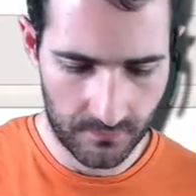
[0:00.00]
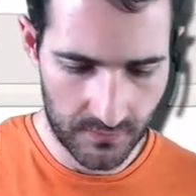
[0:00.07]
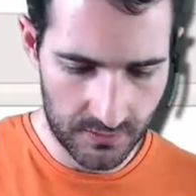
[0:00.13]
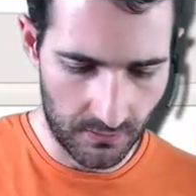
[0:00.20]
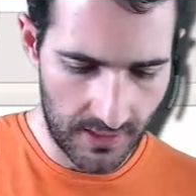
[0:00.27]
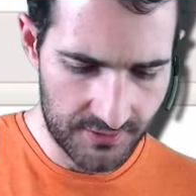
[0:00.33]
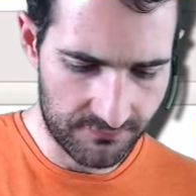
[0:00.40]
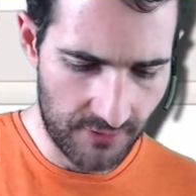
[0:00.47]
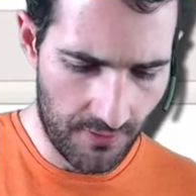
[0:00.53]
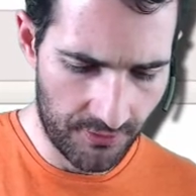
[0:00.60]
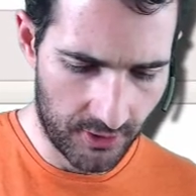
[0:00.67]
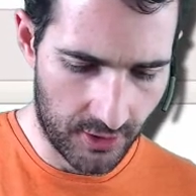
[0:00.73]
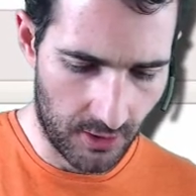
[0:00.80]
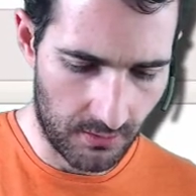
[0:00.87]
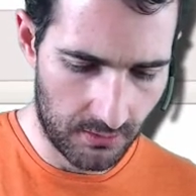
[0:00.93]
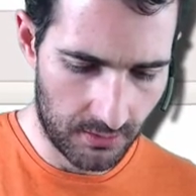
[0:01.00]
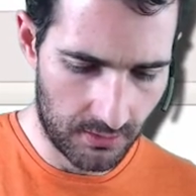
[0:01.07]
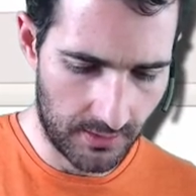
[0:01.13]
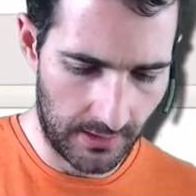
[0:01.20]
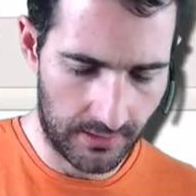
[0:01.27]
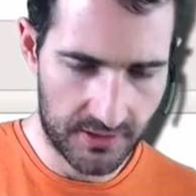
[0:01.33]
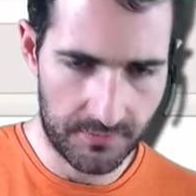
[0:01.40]
So let's run the code,
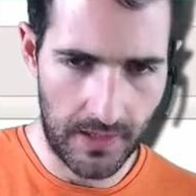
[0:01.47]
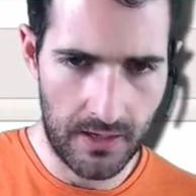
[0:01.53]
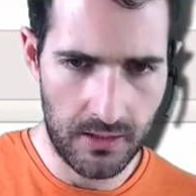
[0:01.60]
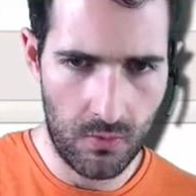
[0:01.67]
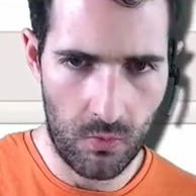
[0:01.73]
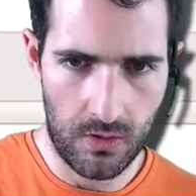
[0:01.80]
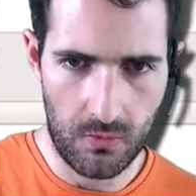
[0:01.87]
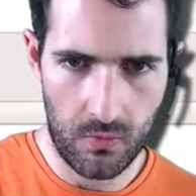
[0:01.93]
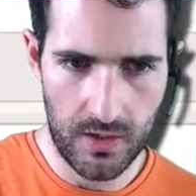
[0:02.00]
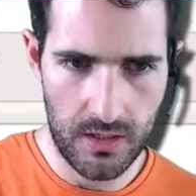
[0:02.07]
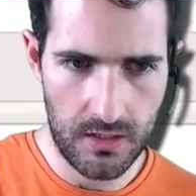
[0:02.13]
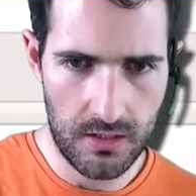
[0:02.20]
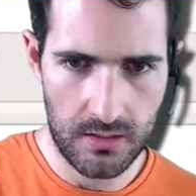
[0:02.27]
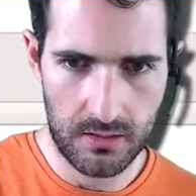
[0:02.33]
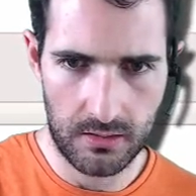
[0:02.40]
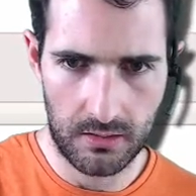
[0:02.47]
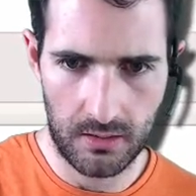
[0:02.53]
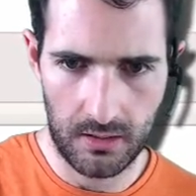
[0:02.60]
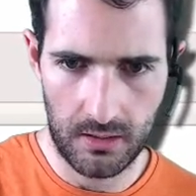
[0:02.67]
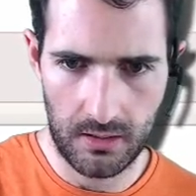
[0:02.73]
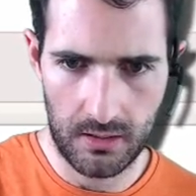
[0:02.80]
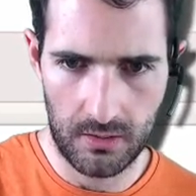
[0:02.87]
and I'll explain you what
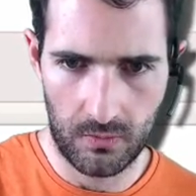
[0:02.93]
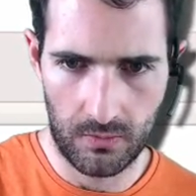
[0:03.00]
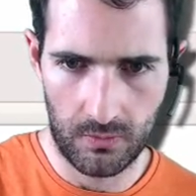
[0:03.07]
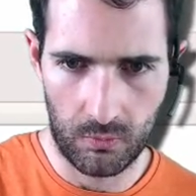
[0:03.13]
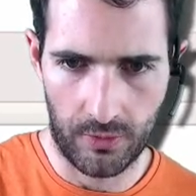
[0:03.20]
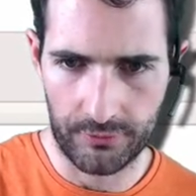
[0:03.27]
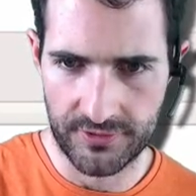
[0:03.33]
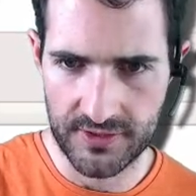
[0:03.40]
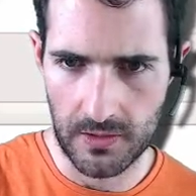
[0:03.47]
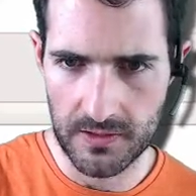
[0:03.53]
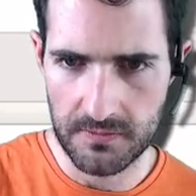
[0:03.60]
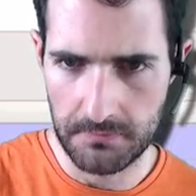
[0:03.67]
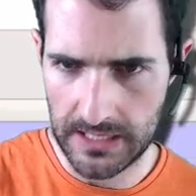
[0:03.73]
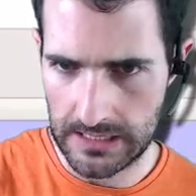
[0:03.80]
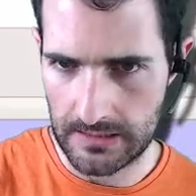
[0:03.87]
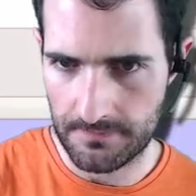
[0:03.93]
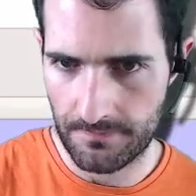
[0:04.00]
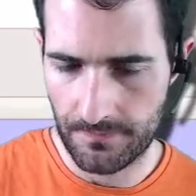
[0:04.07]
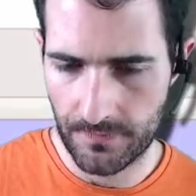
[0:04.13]
the results mean.